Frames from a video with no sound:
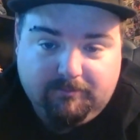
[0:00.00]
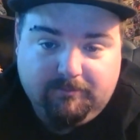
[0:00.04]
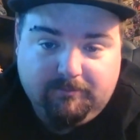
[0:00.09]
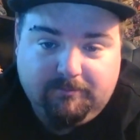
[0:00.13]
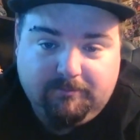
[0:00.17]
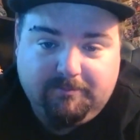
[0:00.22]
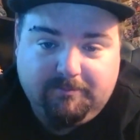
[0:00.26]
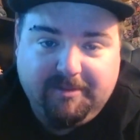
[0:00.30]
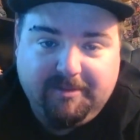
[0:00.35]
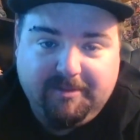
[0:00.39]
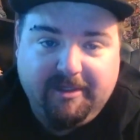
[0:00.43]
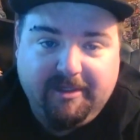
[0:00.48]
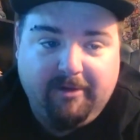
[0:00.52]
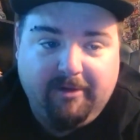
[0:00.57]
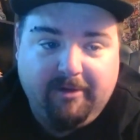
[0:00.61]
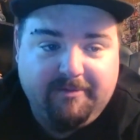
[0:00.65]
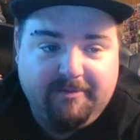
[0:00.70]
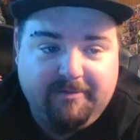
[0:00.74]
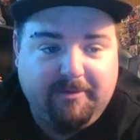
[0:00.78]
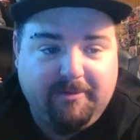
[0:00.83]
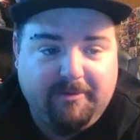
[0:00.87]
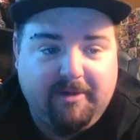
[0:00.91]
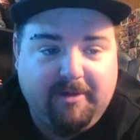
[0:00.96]
But then,
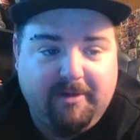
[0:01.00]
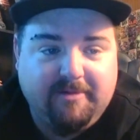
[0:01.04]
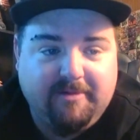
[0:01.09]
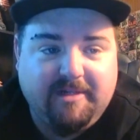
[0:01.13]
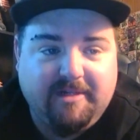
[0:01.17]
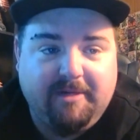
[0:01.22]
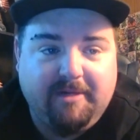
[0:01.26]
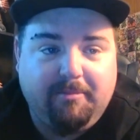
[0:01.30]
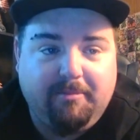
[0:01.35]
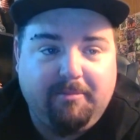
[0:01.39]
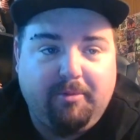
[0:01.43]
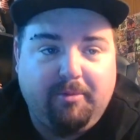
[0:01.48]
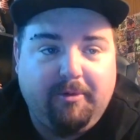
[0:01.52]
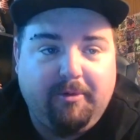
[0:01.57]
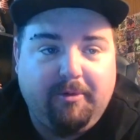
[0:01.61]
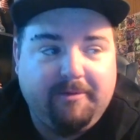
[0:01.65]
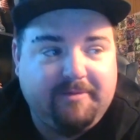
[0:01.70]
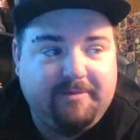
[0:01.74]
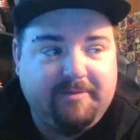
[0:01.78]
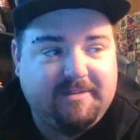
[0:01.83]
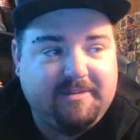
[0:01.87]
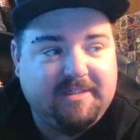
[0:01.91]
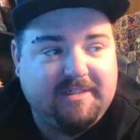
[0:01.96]
obviously, when I was
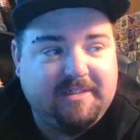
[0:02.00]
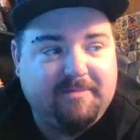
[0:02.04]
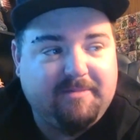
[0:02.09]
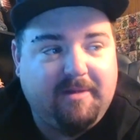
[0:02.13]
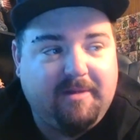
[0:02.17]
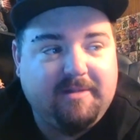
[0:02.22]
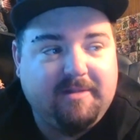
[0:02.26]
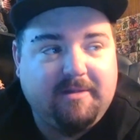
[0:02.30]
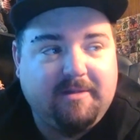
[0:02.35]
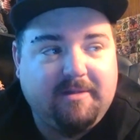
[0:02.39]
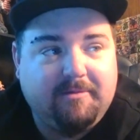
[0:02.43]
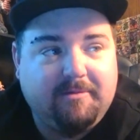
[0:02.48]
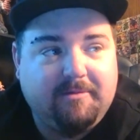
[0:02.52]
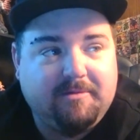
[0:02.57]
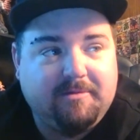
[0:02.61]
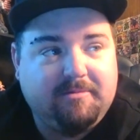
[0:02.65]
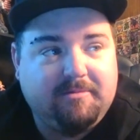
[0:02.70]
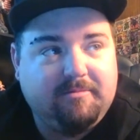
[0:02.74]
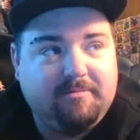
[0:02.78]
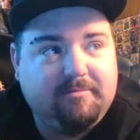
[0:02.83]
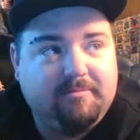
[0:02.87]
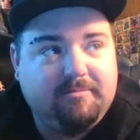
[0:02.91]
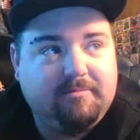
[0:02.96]
unemployed for 6 months, I was
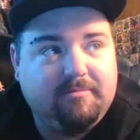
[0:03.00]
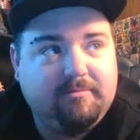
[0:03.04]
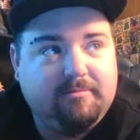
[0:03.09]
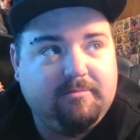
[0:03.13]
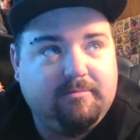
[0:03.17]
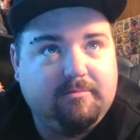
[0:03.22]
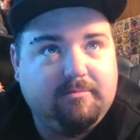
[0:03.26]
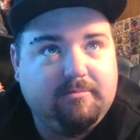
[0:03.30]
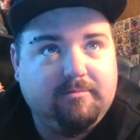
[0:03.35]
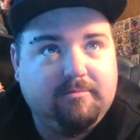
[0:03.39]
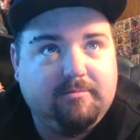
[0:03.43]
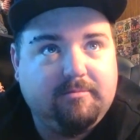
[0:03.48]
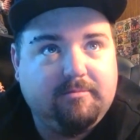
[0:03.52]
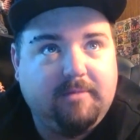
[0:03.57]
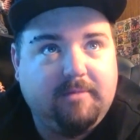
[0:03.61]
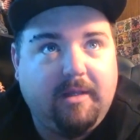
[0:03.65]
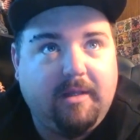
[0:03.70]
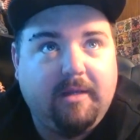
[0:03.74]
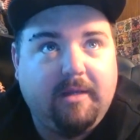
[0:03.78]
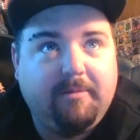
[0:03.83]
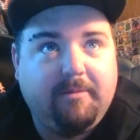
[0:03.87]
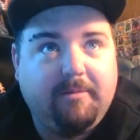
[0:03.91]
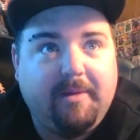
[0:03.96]

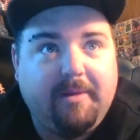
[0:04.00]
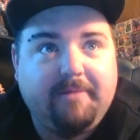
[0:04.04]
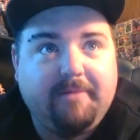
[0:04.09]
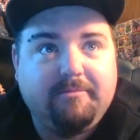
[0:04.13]
about